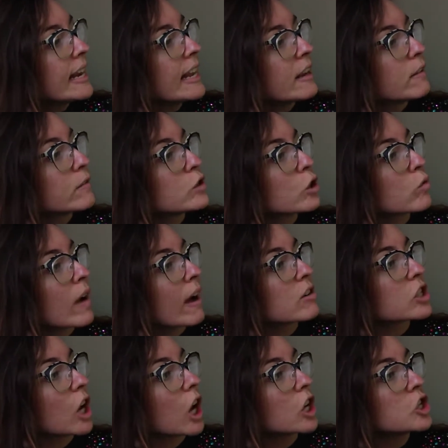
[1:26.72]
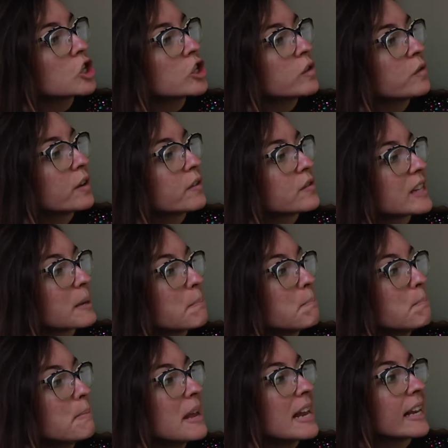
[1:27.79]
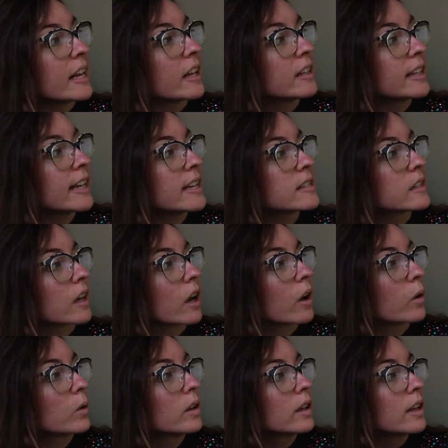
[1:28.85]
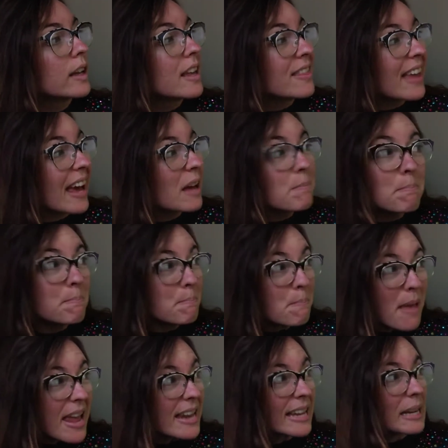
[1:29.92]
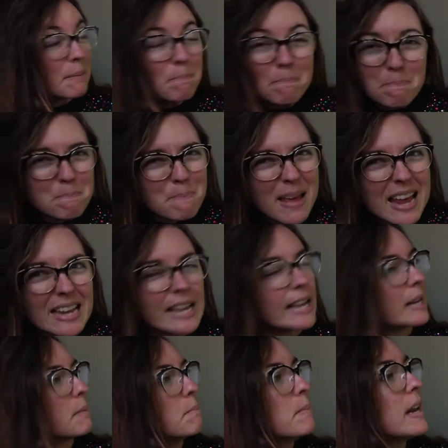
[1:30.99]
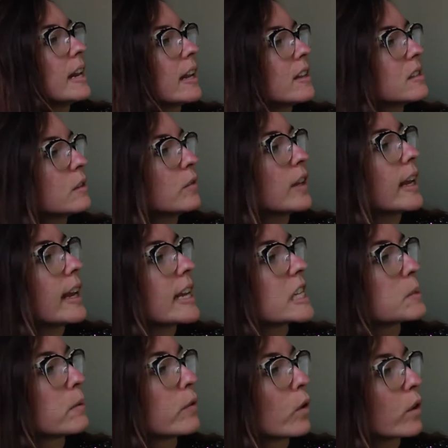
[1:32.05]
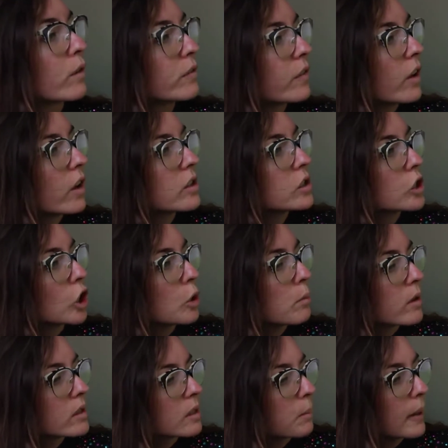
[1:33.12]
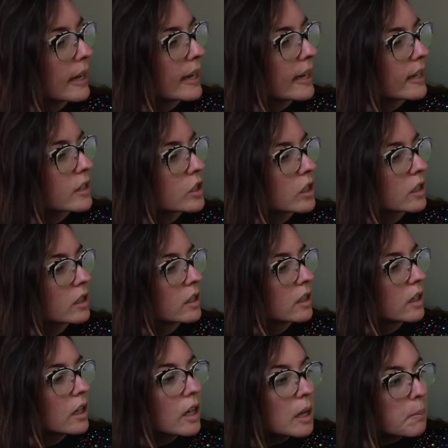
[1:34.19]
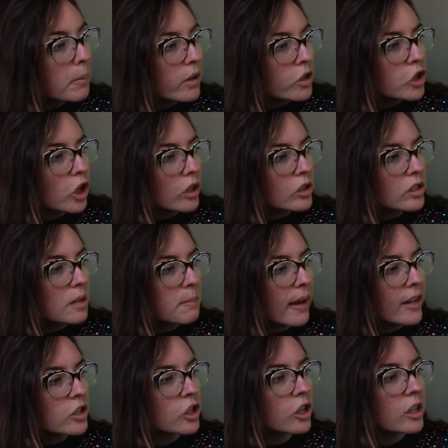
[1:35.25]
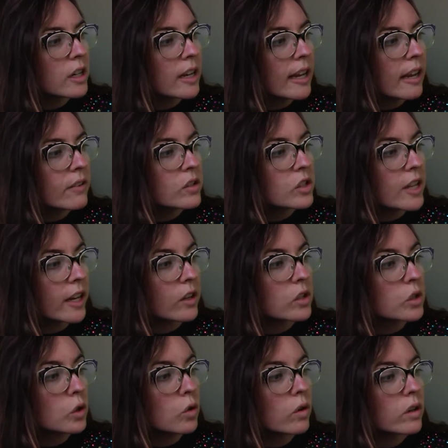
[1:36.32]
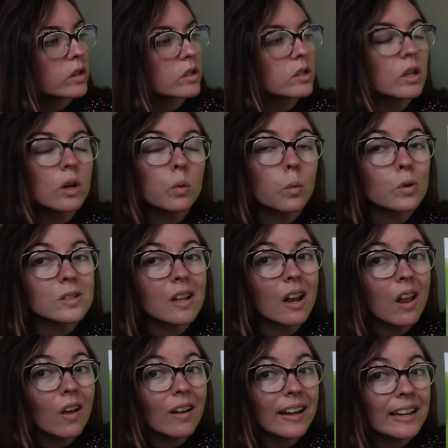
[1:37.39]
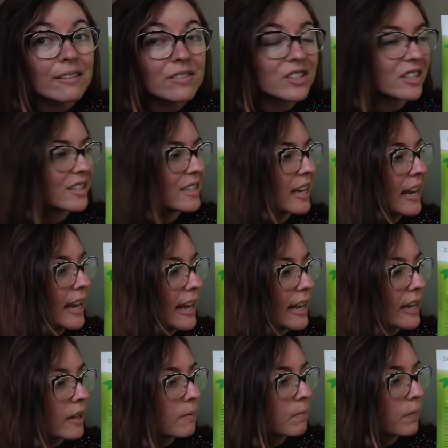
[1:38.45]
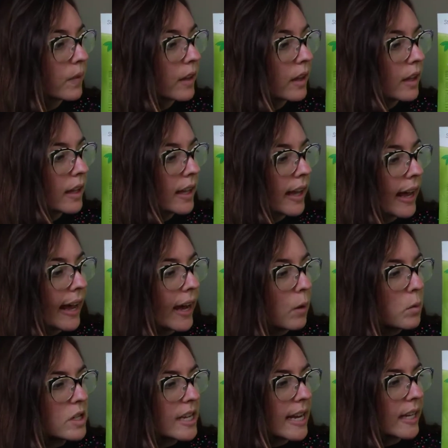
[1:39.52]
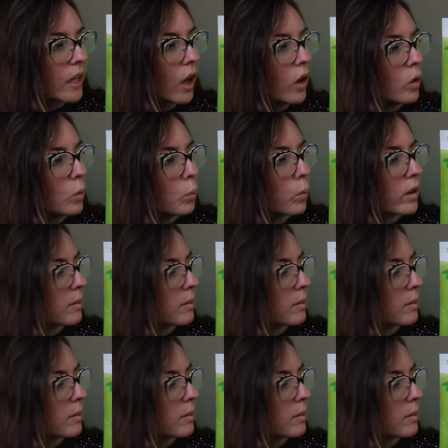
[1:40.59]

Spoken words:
lived around 150 million years ago. That many millions of years before the first humans appeared. But just imagine if Stegosaurus was alive today. How would he cope